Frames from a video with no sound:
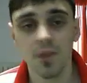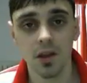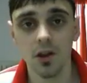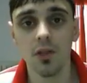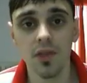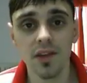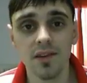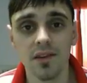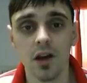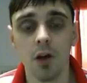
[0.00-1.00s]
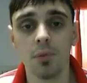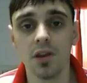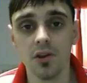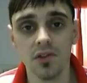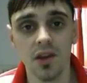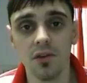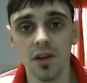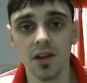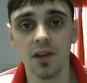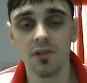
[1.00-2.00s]
this is a company you
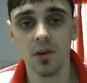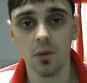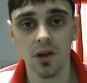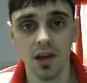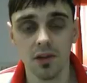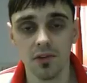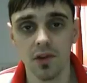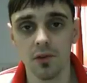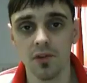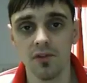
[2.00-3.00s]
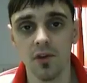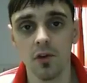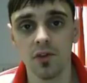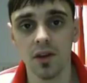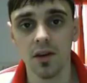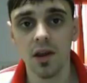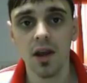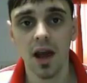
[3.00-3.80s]
definitely want to get yourselves involved in.